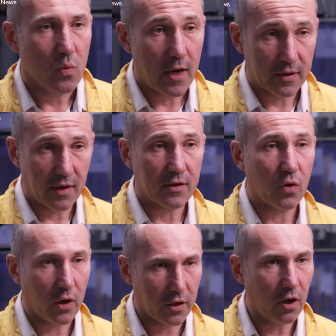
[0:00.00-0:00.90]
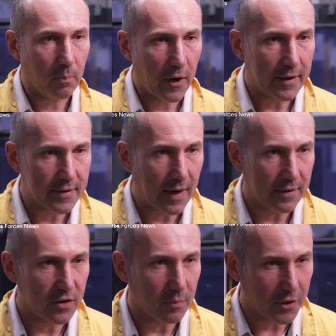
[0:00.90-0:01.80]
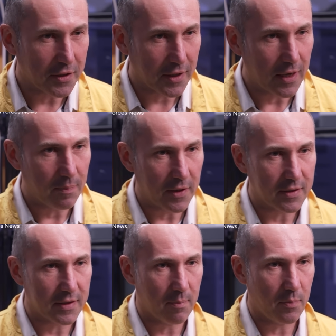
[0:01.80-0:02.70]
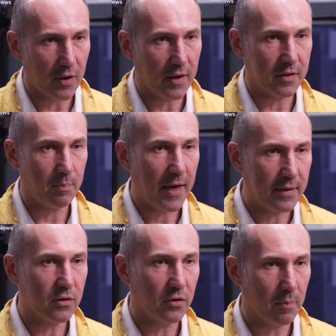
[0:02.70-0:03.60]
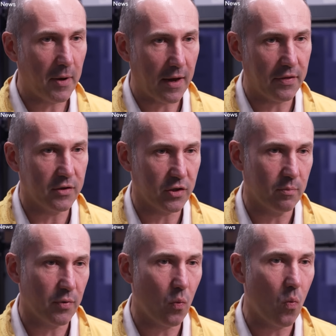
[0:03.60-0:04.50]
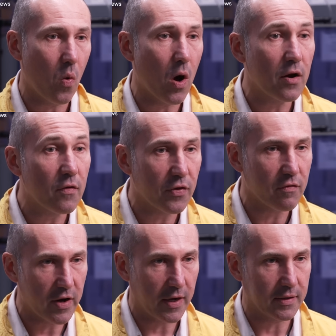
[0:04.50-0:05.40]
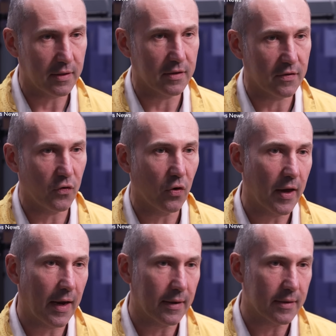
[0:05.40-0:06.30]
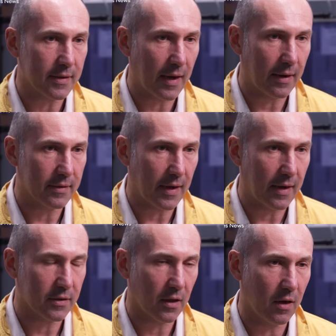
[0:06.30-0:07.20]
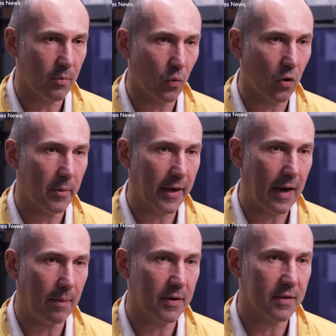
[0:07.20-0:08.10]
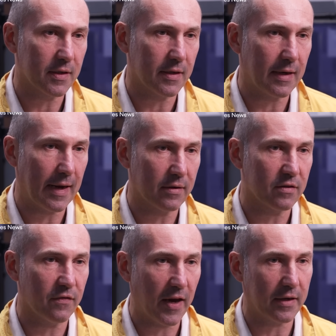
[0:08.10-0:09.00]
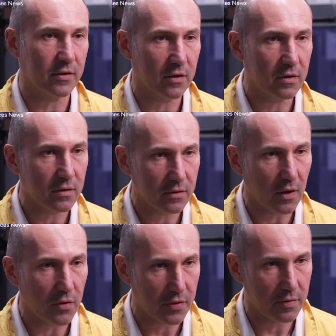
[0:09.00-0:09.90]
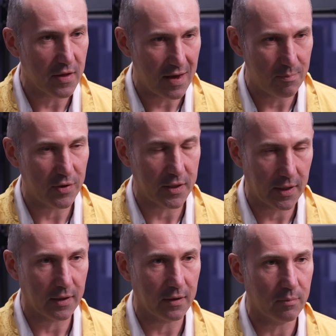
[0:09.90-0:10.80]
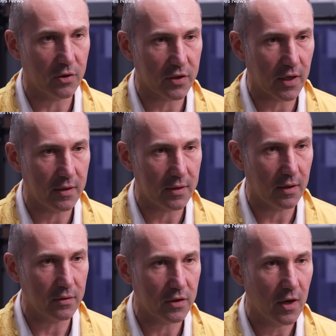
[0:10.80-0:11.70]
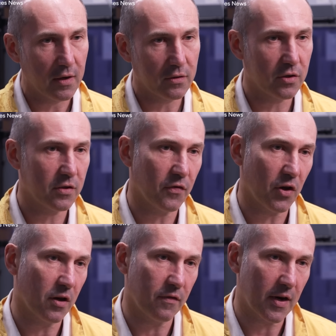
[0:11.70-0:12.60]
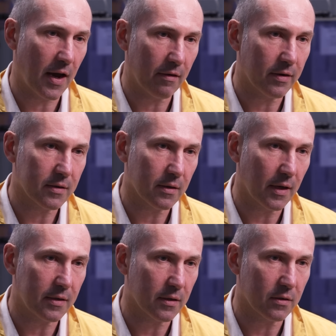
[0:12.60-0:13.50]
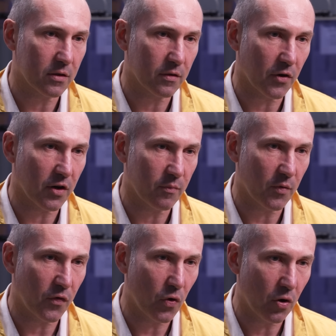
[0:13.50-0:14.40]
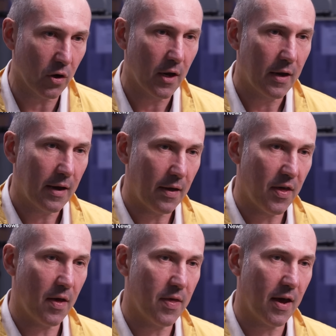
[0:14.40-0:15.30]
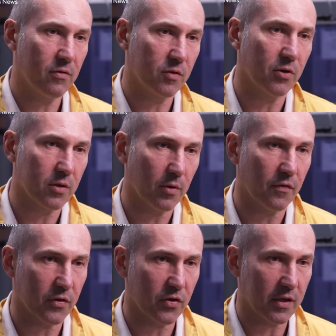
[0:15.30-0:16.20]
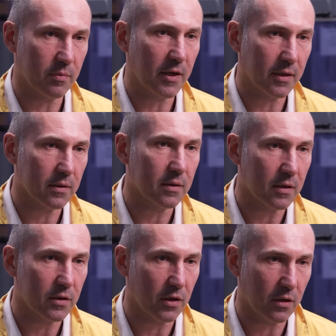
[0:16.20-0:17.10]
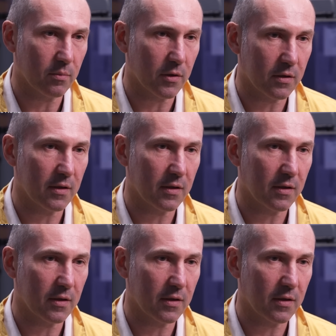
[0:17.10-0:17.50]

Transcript: Well, that, that's quite a complex answer, but to keep it simple, it depends on the pathogen. But one of the reasons for that is that as global warming happens, it allows vectors, so in particular mosquitoes, to survive in areas that they didn't survive before, and then they're responsible for transmitting disease to humans.